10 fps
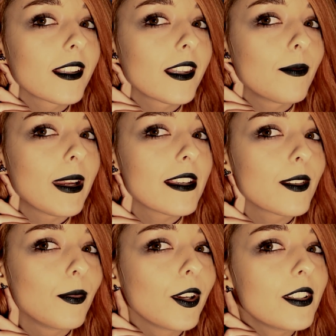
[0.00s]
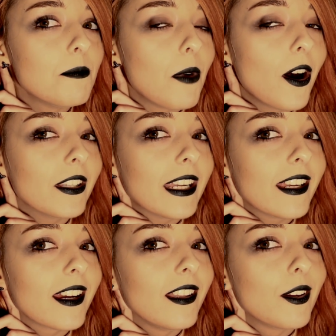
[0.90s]
that makes them look
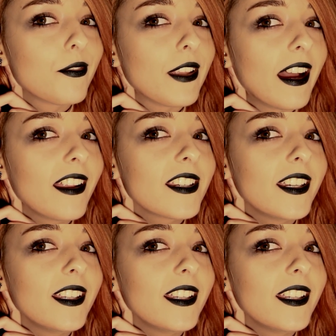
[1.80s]
demonic. I love that.